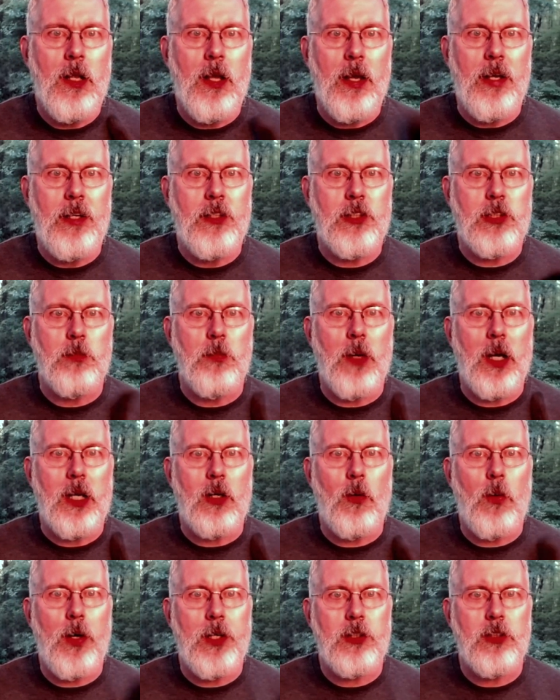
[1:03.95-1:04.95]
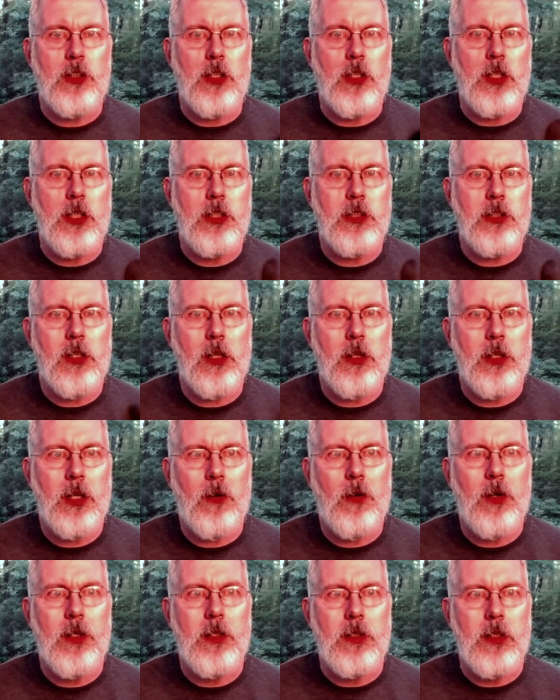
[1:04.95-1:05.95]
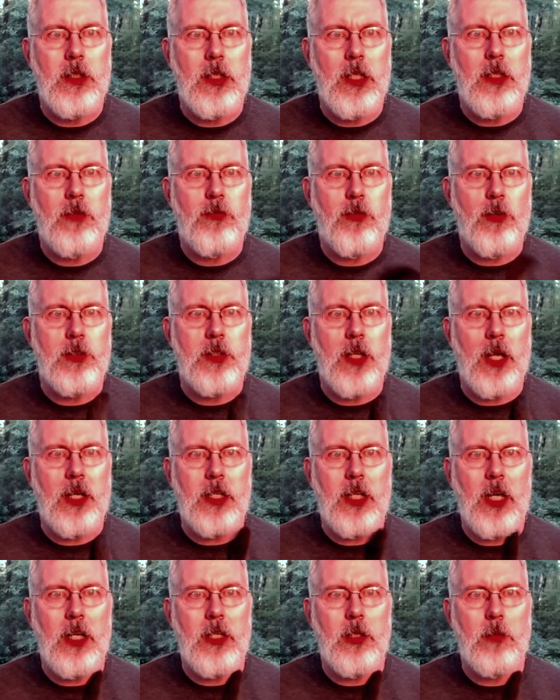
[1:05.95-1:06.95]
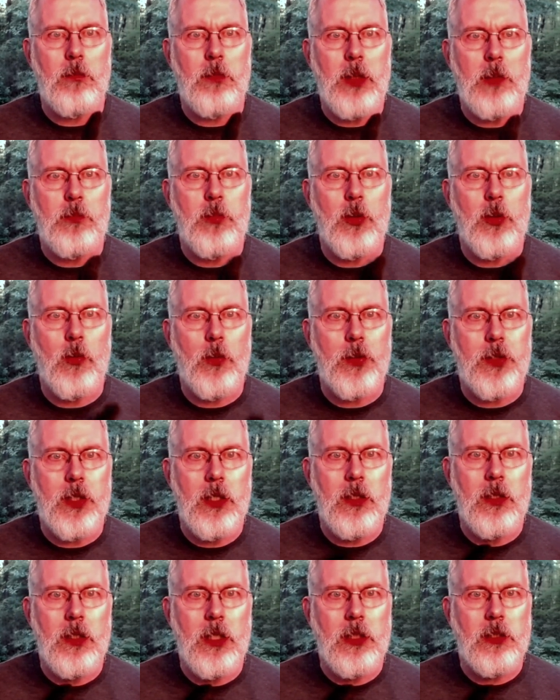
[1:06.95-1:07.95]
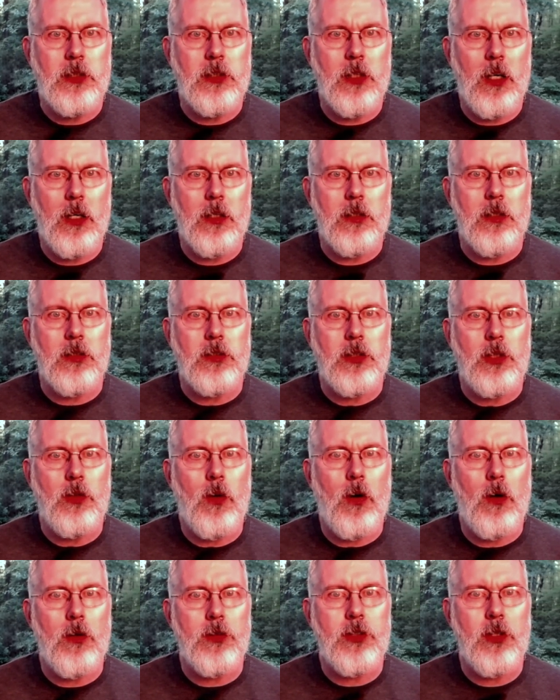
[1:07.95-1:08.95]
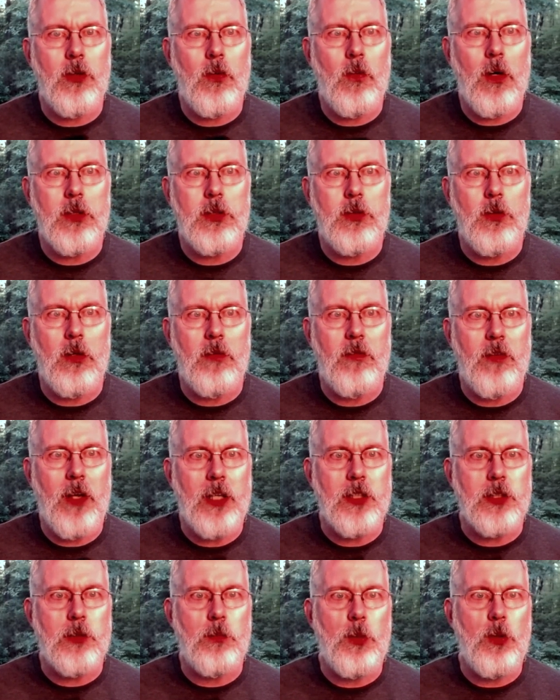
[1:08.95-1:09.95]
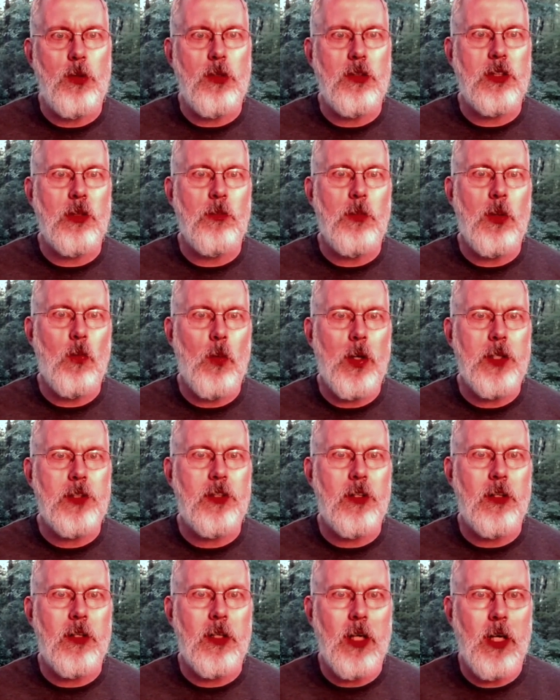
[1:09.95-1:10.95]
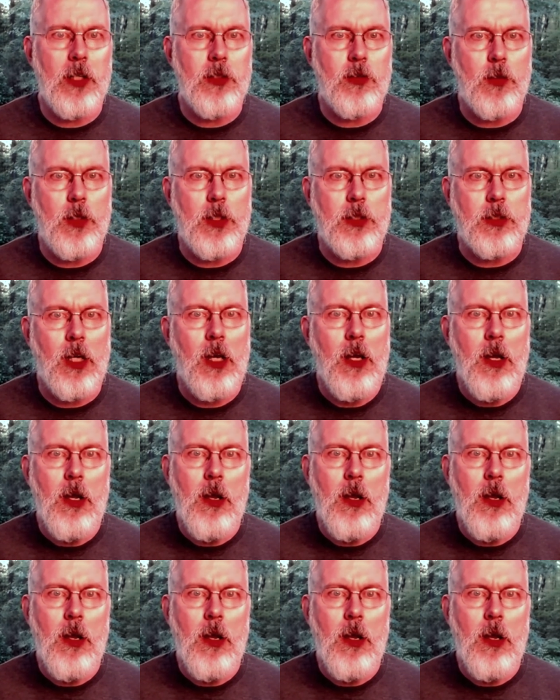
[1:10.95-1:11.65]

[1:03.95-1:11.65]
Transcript: Hence my question, isn't there a need for dedicated people within these Sanghas who also want to advance Buddhism in Western countries?